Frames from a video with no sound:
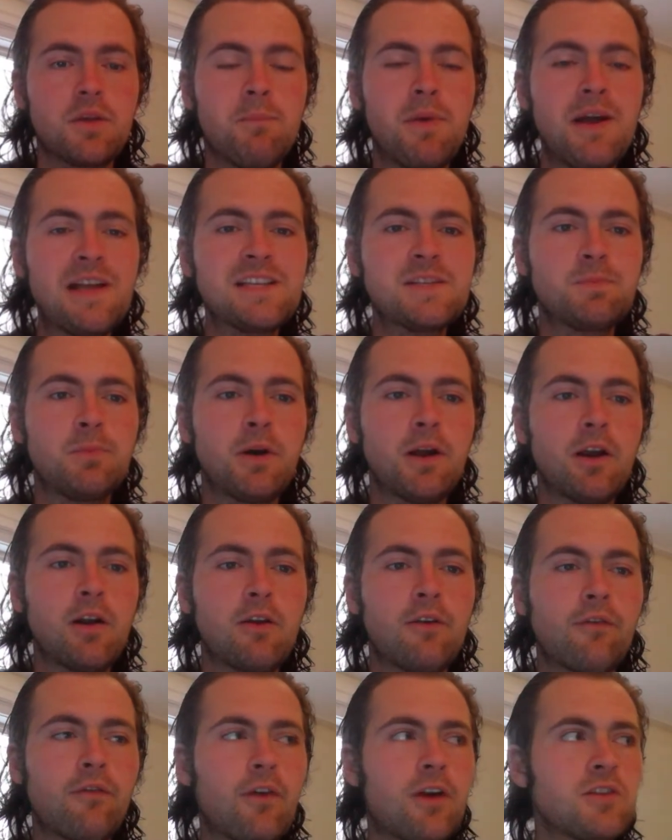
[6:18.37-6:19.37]
best player
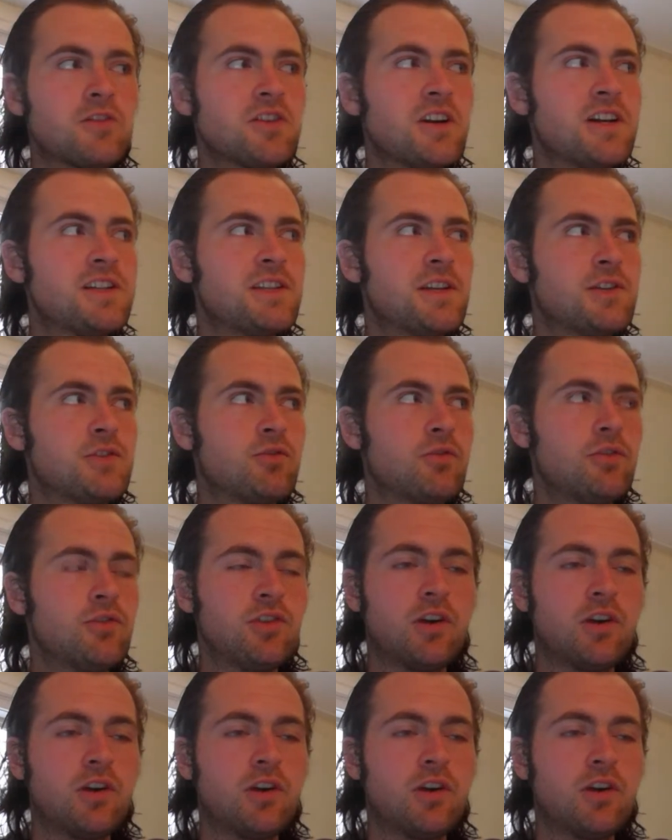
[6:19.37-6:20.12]
in franchise history,